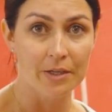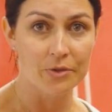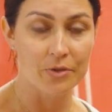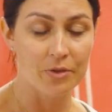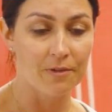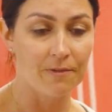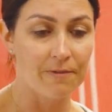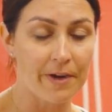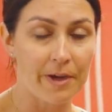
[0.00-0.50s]
to
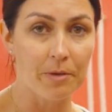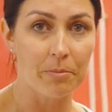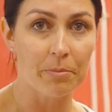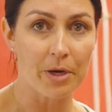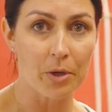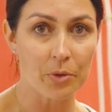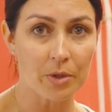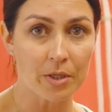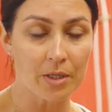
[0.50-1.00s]
the fine
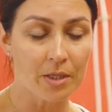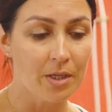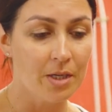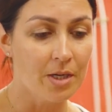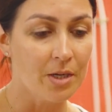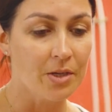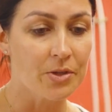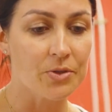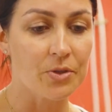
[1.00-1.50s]
powder.
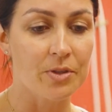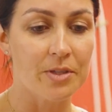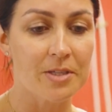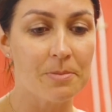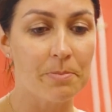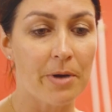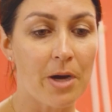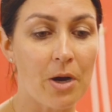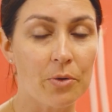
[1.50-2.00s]
So this
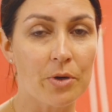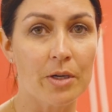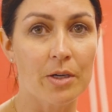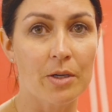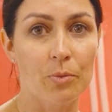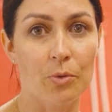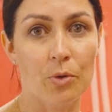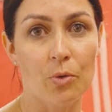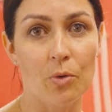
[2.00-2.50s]

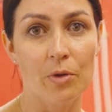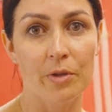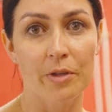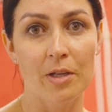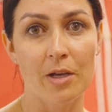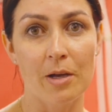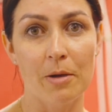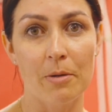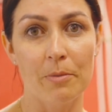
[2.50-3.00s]
powder, we call it
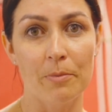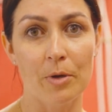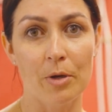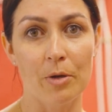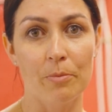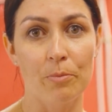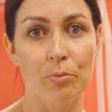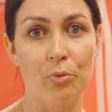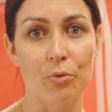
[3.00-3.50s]
the
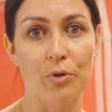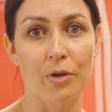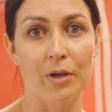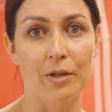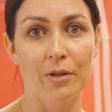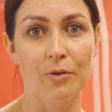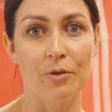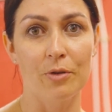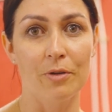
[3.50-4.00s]

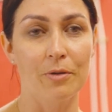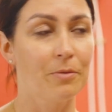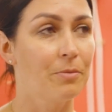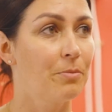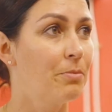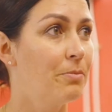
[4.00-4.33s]
poudre de